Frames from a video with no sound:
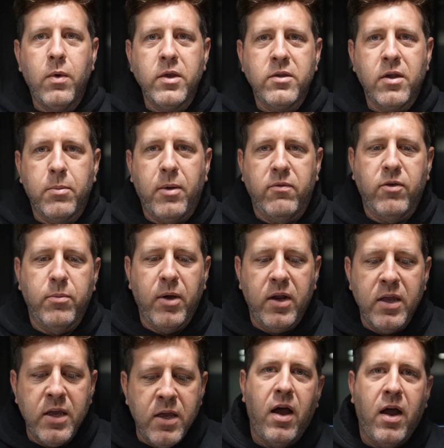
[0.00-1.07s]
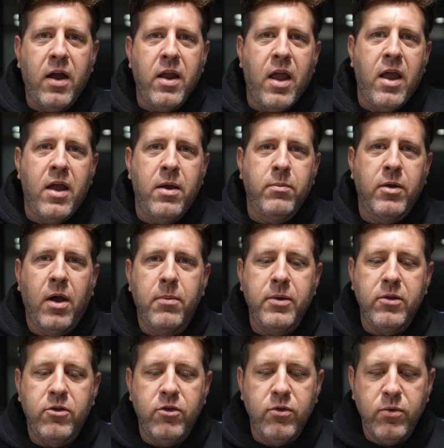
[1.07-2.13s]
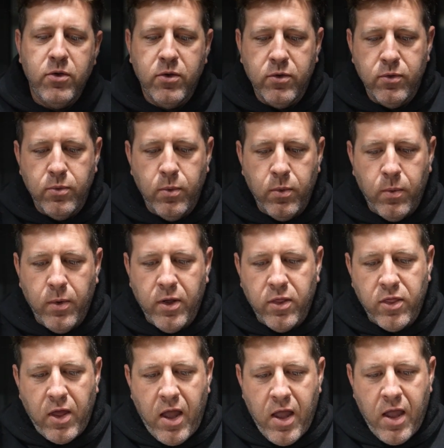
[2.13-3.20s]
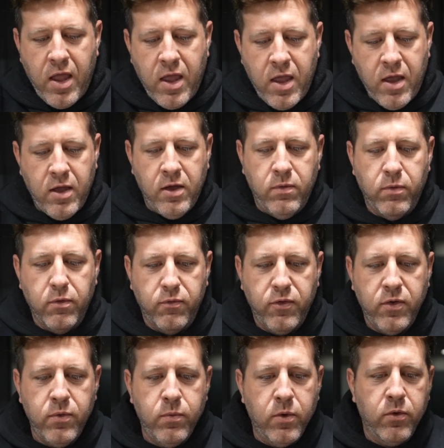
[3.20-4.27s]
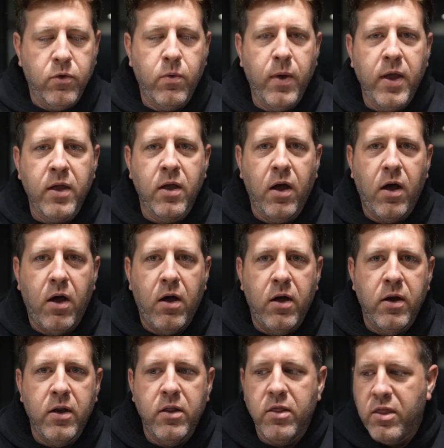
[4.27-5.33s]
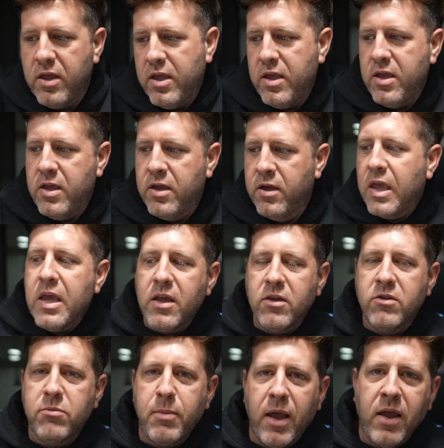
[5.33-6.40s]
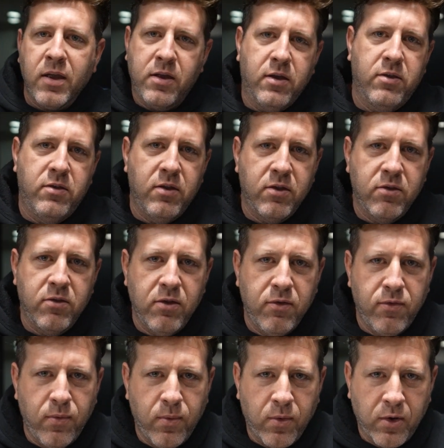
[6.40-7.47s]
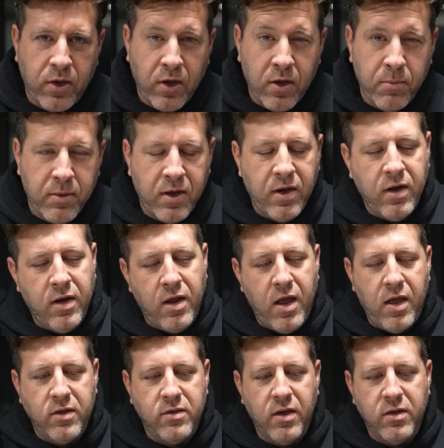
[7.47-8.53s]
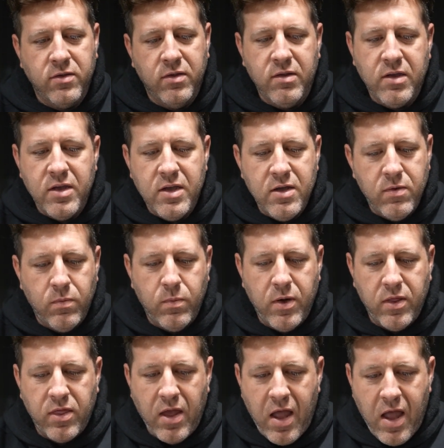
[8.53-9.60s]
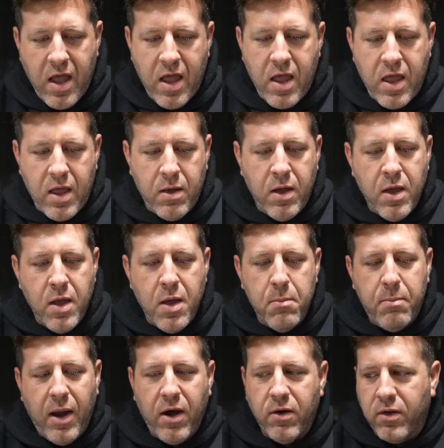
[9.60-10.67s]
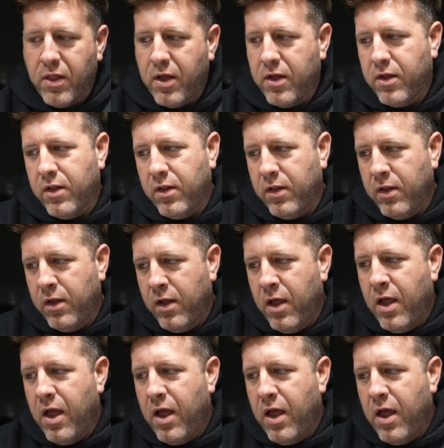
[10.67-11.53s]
What's up everybody? I am coming to you with a review real quick on the KingSpec 64 gigabyte SSD with a parallel